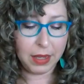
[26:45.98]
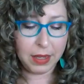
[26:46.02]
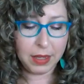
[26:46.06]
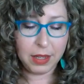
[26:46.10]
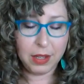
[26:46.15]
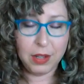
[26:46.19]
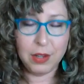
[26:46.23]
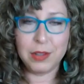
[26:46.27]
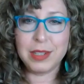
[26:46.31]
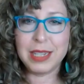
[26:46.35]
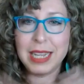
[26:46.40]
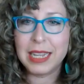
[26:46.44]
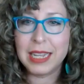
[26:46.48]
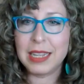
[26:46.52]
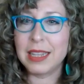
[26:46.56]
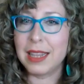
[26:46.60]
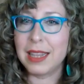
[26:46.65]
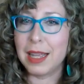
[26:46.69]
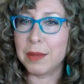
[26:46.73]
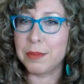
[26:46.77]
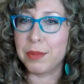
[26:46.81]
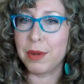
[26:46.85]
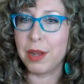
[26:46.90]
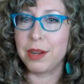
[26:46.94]
you know, taking
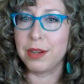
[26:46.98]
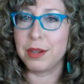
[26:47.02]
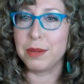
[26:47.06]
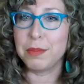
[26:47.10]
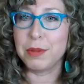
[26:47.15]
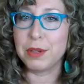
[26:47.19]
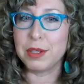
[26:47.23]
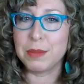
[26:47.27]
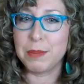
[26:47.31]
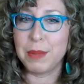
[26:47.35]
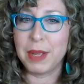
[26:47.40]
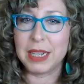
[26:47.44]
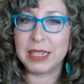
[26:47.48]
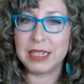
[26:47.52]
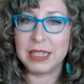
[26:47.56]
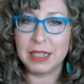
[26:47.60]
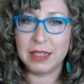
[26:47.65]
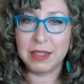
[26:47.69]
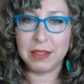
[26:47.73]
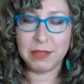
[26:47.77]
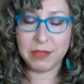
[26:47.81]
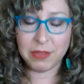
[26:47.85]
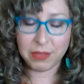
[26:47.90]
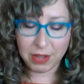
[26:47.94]
that broader
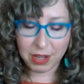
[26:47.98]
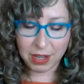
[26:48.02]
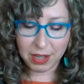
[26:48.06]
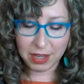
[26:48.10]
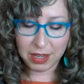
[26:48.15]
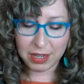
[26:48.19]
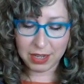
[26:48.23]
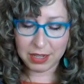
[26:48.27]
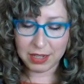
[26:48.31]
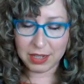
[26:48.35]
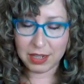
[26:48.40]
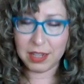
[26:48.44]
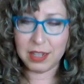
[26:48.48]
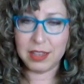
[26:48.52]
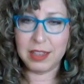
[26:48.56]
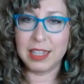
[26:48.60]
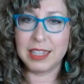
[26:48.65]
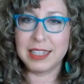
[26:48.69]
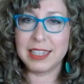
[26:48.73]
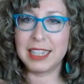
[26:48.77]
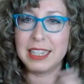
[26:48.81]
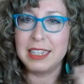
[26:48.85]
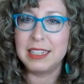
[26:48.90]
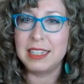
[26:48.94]
perspective on
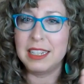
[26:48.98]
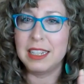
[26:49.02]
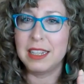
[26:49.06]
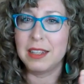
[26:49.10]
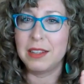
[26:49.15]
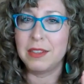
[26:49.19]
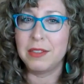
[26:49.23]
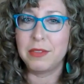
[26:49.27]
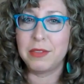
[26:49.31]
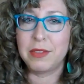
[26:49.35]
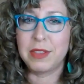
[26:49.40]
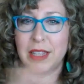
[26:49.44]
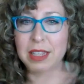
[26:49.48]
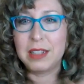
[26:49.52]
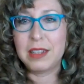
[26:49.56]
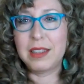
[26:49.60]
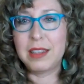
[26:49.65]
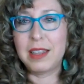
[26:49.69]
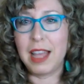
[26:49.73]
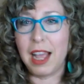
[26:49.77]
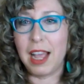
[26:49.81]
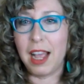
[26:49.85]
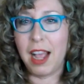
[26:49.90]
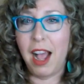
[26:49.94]
this idea of that
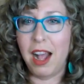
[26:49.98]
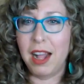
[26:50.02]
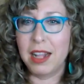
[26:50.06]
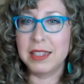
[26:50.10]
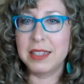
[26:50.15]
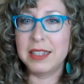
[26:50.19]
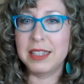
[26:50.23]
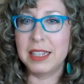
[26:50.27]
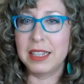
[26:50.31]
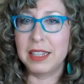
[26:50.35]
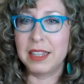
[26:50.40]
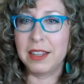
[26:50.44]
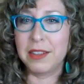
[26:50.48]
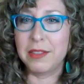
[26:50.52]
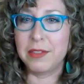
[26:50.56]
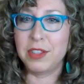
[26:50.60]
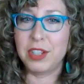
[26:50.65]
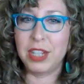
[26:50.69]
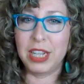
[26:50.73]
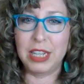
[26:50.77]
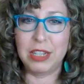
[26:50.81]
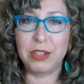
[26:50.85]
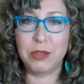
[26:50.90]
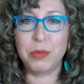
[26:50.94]
that constant of
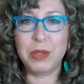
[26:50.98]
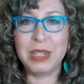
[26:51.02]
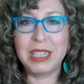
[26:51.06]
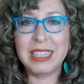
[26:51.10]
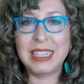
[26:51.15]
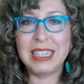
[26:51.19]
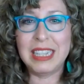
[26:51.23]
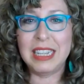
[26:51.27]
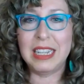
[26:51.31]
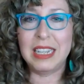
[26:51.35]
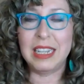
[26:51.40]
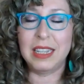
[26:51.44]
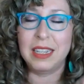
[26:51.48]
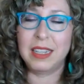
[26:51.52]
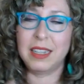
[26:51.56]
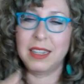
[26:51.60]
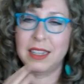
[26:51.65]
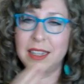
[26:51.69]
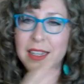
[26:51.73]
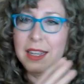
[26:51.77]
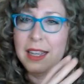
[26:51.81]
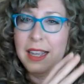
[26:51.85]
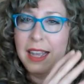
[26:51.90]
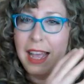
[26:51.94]
change. We see
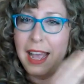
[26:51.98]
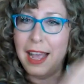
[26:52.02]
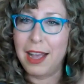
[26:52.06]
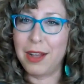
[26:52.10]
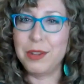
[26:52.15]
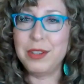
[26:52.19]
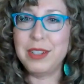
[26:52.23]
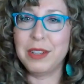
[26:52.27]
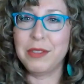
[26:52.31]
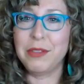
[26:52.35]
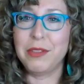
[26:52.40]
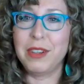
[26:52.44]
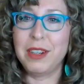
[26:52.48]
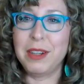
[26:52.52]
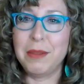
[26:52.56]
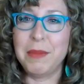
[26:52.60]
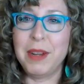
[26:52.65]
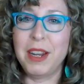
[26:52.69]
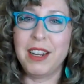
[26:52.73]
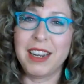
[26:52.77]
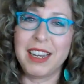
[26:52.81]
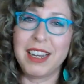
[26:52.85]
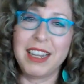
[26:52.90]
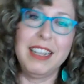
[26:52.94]
how different
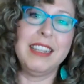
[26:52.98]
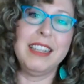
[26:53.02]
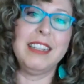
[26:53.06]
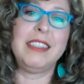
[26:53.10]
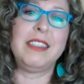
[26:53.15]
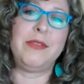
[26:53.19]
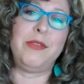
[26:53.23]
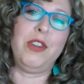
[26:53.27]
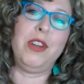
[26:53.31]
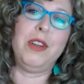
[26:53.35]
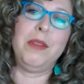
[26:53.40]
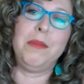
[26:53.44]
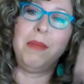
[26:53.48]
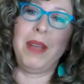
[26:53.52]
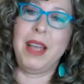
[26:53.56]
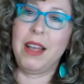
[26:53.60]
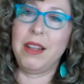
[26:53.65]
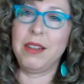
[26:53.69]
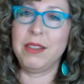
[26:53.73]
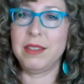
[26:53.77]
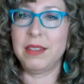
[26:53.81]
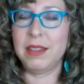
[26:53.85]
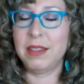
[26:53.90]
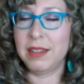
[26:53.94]
America is from
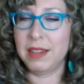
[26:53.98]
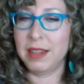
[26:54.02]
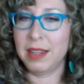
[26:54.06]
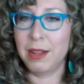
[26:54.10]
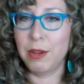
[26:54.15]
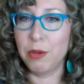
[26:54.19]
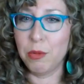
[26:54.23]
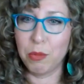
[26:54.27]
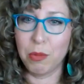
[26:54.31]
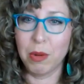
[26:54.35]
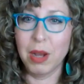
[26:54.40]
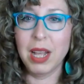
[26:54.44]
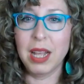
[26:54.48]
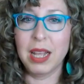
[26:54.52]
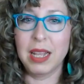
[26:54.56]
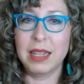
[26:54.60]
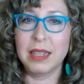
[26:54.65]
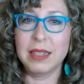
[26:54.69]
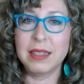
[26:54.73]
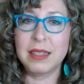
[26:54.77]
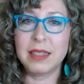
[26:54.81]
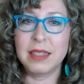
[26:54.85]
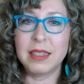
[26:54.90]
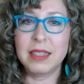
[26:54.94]
how it
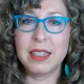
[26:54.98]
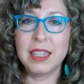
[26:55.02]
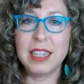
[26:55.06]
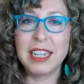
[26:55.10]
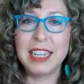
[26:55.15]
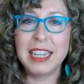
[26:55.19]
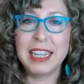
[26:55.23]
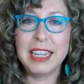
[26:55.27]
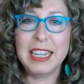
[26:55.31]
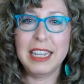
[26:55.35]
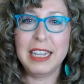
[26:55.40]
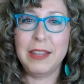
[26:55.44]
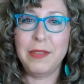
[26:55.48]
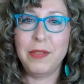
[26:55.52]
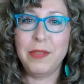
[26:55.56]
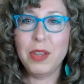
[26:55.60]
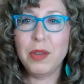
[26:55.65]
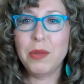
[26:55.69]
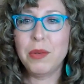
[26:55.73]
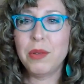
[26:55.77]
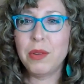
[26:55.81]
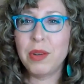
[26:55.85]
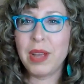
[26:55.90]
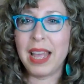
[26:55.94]
was. If
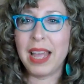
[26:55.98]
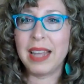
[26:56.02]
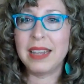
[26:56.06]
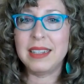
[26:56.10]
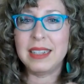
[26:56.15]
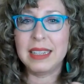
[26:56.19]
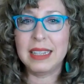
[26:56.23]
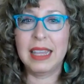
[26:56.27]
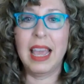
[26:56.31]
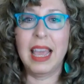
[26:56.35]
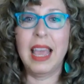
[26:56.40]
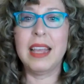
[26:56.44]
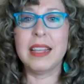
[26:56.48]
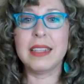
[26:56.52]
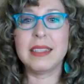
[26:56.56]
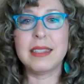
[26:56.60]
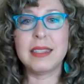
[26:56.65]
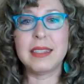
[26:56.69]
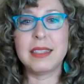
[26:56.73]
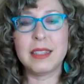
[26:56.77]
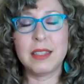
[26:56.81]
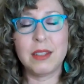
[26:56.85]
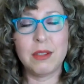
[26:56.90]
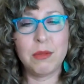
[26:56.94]
you had to
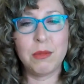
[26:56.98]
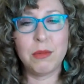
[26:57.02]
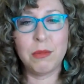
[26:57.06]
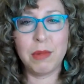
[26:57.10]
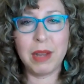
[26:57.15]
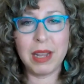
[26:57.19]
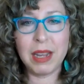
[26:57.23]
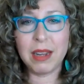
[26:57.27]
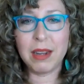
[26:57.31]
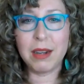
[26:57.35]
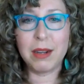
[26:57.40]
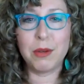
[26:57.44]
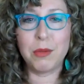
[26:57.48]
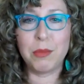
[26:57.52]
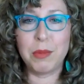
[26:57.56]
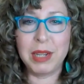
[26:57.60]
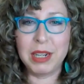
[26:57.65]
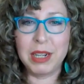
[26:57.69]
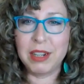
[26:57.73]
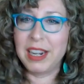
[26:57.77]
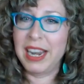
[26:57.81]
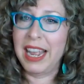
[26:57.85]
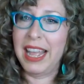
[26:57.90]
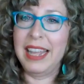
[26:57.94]
guess where
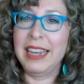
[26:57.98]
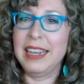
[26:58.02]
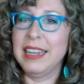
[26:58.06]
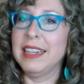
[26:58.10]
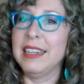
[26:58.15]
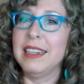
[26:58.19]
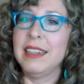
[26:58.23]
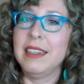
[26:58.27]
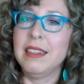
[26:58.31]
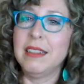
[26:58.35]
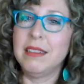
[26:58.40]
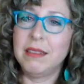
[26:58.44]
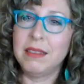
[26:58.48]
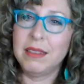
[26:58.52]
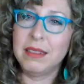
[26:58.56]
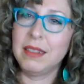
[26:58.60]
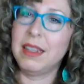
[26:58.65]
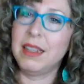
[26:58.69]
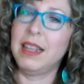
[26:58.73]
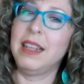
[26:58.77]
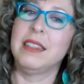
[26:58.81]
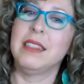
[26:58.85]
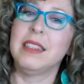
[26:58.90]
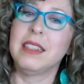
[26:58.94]
we're headed
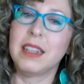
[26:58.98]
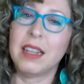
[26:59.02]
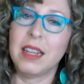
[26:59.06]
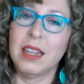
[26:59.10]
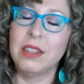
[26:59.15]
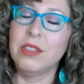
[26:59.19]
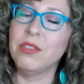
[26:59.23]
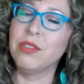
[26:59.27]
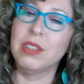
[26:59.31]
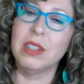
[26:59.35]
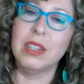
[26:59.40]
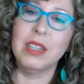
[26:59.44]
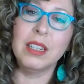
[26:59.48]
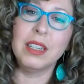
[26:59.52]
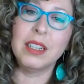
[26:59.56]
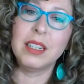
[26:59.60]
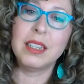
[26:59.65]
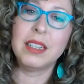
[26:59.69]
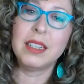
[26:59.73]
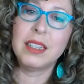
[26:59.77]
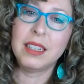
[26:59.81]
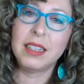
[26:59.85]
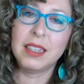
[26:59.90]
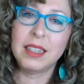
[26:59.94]
as a country,
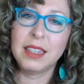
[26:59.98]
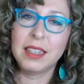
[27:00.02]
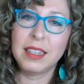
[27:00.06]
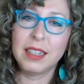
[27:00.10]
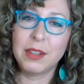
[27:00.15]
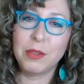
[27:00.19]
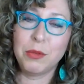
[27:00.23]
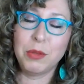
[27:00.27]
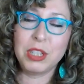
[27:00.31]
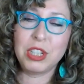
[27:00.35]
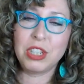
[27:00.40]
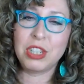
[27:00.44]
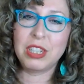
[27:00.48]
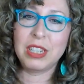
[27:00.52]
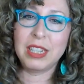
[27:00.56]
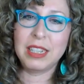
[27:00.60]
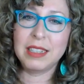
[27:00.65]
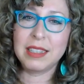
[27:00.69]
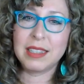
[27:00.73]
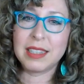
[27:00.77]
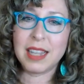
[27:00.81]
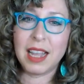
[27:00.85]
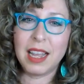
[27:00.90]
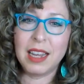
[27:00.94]
which
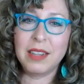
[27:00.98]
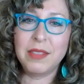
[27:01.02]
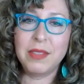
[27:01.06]
is kind of an